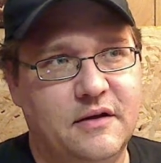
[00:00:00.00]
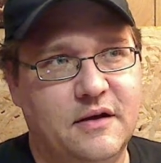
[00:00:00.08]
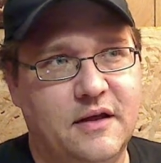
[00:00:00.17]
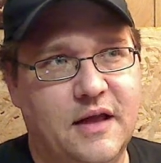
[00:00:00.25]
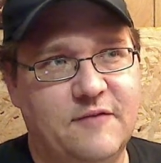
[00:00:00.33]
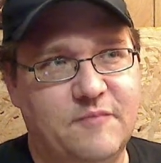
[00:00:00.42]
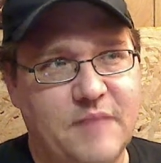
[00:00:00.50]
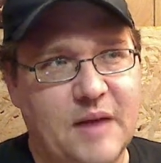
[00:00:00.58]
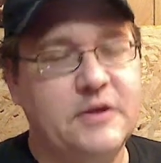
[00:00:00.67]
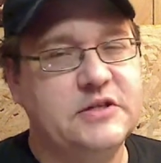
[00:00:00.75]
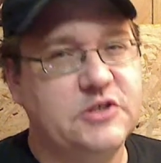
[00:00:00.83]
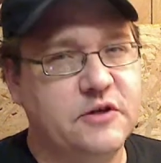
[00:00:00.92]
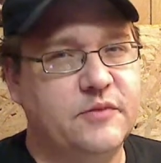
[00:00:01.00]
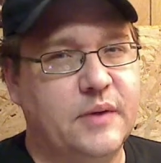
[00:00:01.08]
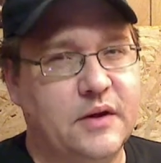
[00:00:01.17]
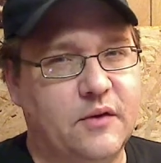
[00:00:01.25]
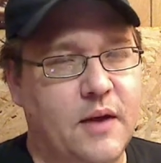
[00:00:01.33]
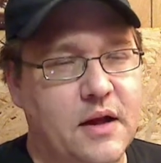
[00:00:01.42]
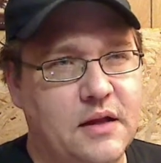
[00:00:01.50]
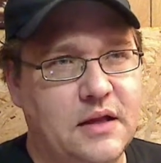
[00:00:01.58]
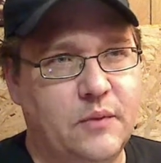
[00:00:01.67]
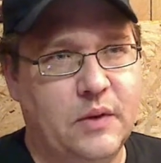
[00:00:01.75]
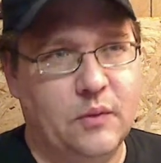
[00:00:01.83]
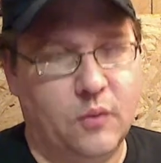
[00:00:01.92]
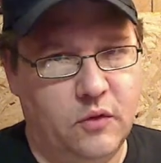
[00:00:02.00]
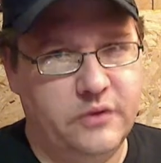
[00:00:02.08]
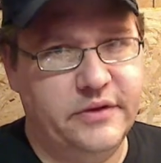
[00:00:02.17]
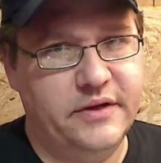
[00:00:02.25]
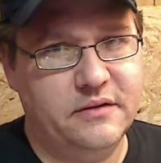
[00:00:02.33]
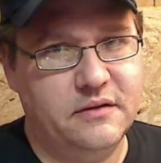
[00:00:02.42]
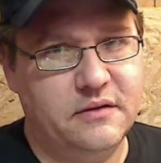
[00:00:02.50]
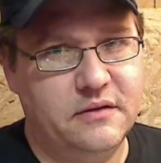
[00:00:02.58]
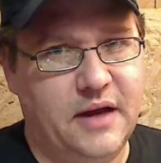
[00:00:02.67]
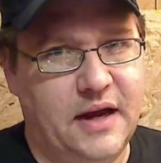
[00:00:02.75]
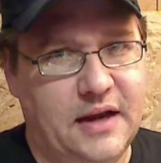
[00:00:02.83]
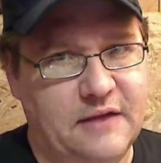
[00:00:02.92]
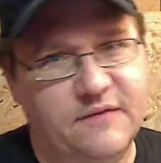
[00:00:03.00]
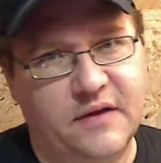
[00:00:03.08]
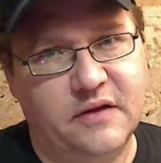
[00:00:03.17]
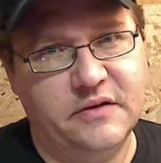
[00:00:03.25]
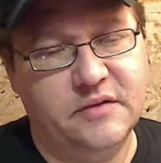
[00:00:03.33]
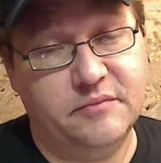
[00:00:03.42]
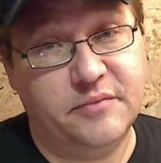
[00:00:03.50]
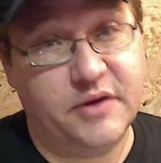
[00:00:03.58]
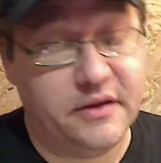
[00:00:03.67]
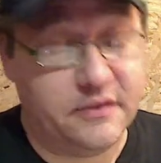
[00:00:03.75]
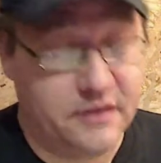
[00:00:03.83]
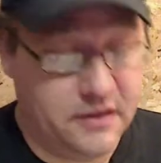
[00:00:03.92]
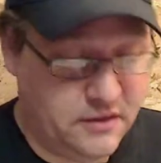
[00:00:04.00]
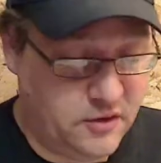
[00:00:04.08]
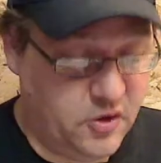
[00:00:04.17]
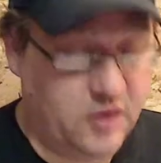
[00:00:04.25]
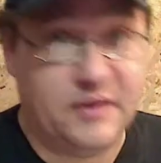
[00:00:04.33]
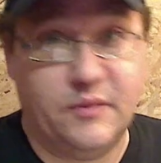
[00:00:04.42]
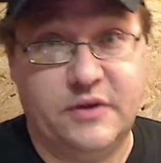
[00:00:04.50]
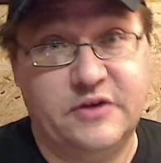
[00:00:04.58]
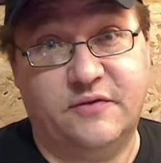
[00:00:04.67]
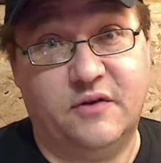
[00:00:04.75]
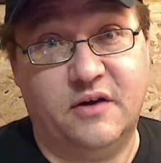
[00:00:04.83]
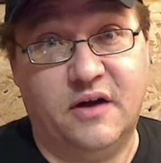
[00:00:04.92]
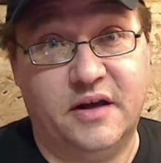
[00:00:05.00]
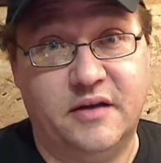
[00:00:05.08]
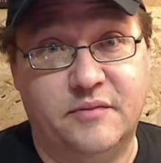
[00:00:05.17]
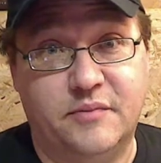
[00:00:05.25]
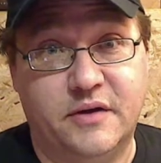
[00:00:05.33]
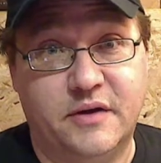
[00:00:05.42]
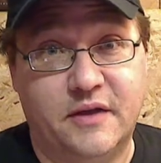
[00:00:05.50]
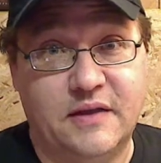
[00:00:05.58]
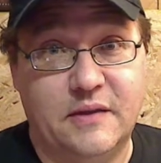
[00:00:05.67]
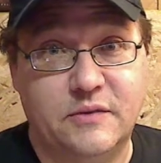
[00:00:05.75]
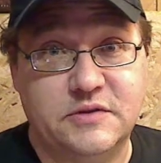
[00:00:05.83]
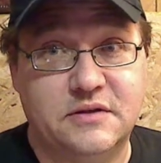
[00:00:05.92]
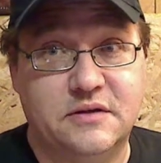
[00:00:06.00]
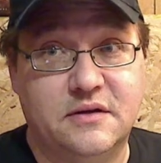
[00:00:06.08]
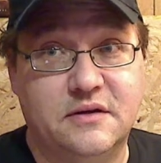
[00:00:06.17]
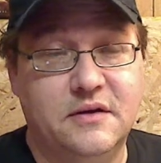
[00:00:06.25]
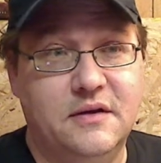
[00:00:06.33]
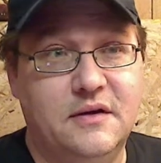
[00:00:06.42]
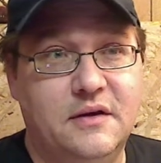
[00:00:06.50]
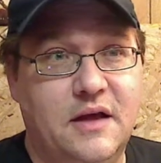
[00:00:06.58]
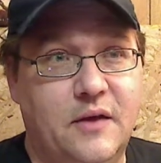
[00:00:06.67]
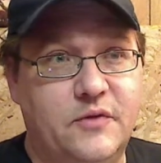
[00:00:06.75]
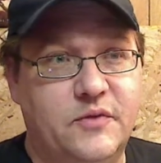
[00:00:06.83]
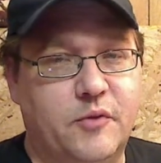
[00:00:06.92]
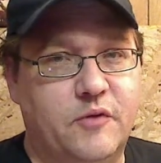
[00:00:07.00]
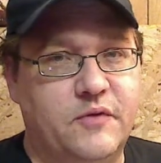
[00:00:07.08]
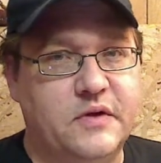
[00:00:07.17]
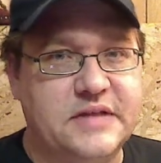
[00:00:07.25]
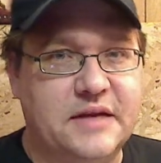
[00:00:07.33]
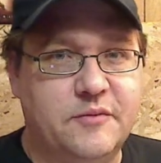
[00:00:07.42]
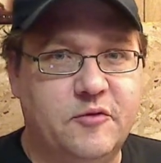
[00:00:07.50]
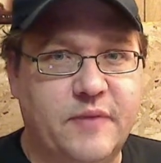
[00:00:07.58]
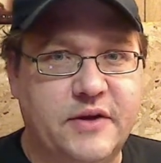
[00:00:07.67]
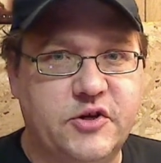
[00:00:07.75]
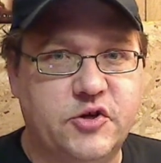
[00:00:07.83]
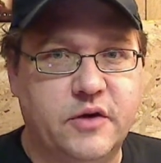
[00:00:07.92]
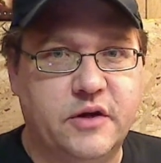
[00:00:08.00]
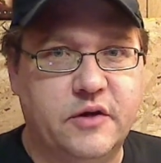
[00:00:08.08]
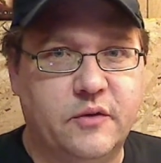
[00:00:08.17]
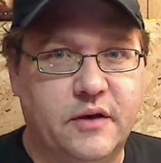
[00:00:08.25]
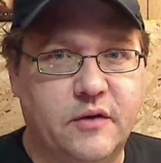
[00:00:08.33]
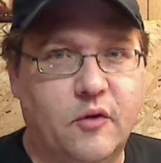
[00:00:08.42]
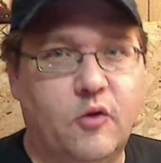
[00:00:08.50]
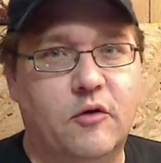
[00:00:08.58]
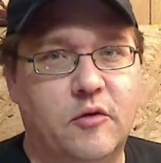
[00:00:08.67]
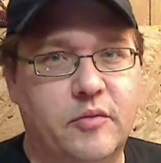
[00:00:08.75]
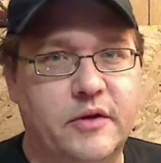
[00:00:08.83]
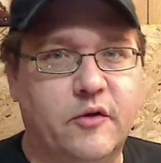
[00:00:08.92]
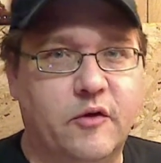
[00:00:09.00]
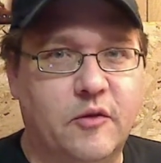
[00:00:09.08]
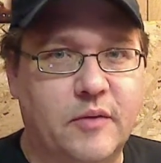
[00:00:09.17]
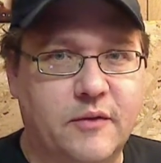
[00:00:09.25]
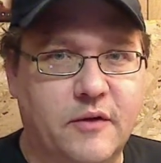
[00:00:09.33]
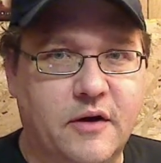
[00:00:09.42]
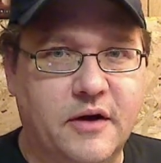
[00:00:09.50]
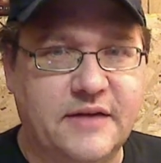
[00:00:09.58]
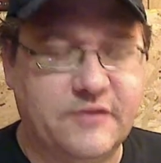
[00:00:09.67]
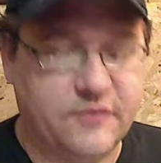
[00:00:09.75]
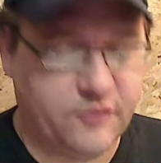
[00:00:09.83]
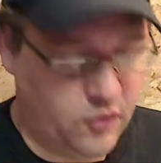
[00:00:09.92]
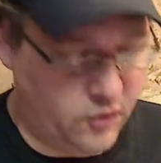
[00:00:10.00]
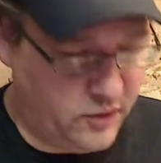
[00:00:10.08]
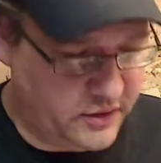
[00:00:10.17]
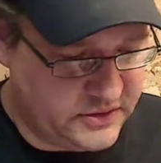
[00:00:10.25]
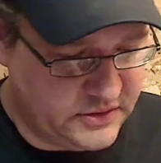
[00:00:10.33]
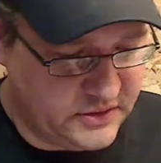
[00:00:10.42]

if memory serves me correctly, we rolled it and he failed it, but it could have been we just forgot it. But I think it was a perfect example of my shooting going horribly, horribly wrong, even for Orks.